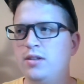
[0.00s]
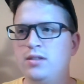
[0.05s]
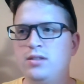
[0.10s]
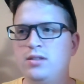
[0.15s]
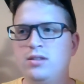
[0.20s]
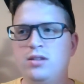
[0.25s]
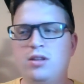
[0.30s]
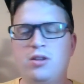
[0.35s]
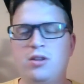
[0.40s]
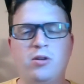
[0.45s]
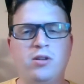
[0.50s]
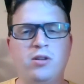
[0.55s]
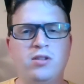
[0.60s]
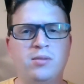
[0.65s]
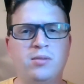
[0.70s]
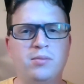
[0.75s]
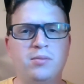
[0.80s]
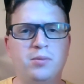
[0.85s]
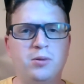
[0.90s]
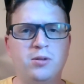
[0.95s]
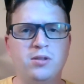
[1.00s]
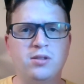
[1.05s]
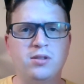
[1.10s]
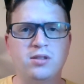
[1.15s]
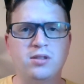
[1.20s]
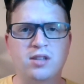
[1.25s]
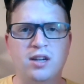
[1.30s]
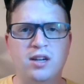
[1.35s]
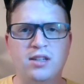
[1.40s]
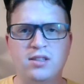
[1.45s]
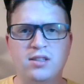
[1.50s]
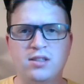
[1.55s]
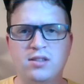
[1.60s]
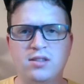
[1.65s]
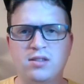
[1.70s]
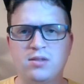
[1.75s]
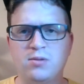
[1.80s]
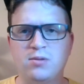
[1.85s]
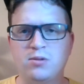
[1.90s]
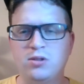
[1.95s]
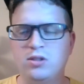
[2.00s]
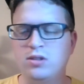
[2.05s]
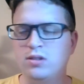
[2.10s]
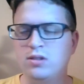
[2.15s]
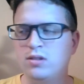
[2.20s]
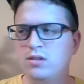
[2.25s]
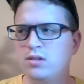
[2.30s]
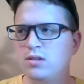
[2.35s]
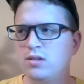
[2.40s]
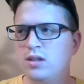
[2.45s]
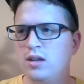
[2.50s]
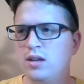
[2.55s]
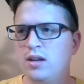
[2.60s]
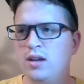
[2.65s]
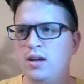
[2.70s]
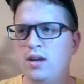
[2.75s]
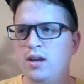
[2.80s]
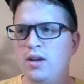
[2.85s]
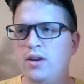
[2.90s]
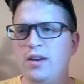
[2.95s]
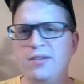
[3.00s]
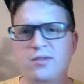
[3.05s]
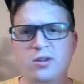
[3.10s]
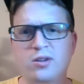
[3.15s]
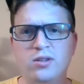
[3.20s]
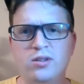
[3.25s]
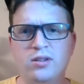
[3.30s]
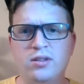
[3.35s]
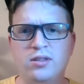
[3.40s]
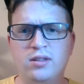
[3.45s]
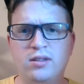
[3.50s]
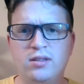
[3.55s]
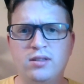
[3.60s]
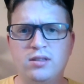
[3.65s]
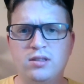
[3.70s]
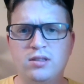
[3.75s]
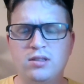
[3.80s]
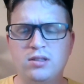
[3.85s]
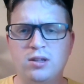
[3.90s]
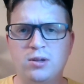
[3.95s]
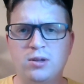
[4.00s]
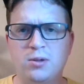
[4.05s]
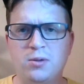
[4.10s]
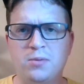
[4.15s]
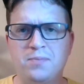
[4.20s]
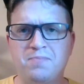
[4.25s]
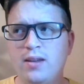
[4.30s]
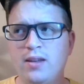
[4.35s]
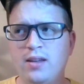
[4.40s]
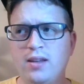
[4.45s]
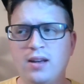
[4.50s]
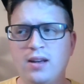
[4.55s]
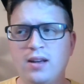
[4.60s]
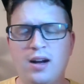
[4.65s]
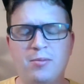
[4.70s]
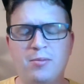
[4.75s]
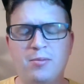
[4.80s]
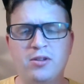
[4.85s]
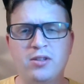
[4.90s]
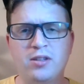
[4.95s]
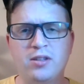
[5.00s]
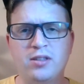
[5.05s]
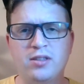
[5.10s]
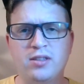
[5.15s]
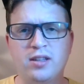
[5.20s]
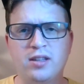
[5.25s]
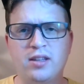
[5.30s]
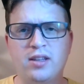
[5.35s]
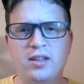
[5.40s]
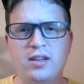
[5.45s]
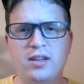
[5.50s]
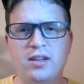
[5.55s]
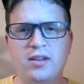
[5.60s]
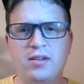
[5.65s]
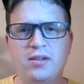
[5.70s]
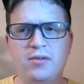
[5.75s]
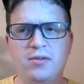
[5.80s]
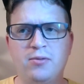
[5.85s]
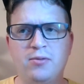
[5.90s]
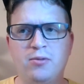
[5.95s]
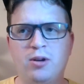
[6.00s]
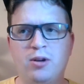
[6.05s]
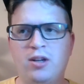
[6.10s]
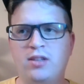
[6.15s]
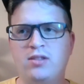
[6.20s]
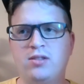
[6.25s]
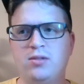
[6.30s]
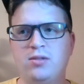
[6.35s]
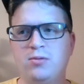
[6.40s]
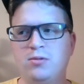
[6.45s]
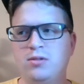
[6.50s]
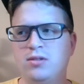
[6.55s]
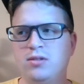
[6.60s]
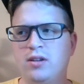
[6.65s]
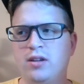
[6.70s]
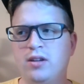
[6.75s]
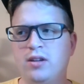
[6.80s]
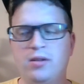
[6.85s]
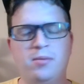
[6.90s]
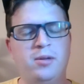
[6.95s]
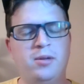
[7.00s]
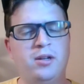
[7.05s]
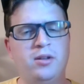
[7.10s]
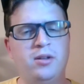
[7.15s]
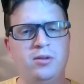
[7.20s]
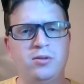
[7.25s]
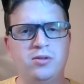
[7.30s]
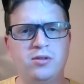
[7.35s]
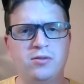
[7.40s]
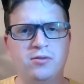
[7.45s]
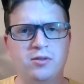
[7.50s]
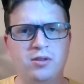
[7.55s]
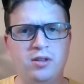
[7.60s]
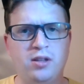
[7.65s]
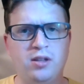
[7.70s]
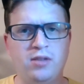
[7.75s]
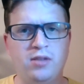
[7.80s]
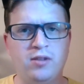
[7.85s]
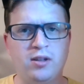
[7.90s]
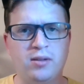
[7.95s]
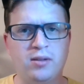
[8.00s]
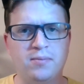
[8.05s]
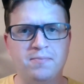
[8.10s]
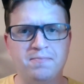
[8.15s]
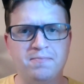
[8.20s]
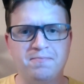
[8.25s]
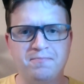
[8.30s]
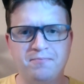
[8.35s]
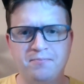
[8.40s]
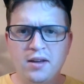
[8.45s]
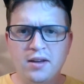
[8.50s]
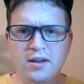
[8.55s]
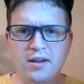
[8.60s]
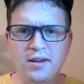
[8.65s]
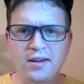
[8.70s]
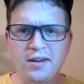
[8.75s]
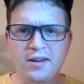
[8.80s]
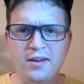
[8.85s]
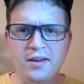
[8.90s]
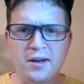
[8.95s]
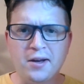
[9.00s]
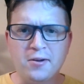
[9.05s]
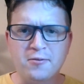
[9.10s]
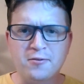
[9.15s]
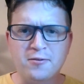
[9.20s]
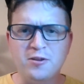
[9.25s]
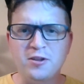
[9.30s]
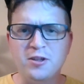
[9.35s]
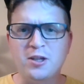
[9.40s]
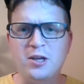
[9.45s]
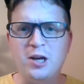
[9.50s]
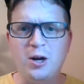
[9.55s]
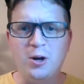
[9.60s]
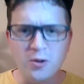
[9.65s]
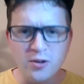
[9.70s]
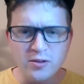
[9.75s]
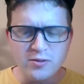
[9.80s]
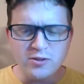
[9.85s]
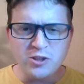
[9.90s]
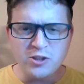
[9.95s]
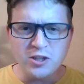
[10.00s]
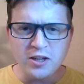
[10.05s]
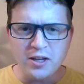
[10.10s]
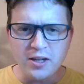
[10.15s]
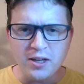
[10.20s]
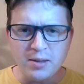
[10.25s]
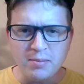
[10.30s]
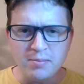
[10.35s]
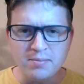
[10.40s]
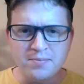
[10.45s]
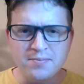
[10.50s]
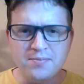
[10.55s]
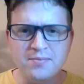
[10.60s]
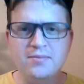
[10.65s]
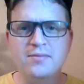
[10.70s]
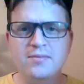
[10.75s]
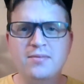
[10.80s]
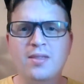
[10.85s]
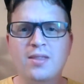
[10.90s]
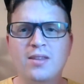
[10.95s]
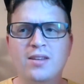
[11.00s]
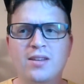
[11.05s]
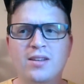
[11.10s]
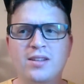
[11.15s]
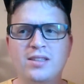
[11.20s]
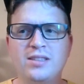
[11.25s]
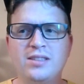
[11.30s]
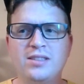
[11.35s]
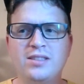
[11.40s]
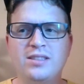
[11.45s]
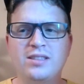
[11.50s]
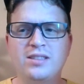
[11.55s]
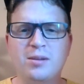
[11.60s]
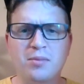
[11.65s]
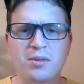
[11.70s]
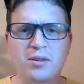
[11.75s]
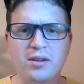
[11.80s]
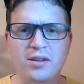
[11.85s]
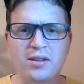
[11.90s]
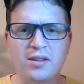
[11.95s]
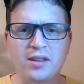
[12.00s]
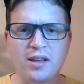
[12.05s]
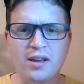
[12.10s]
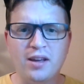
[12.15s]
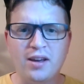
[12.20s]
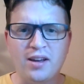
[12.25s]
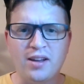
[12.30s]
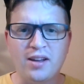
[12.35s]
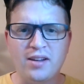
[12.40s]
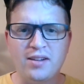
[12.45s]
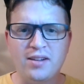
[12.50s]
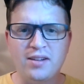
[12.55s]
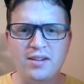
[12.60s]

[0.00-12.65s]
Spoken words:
30 something points to Scott Dixon, which is never good. So, I'm going to say that Rossi was another big loser for the evening. And now for the cone of shame, something that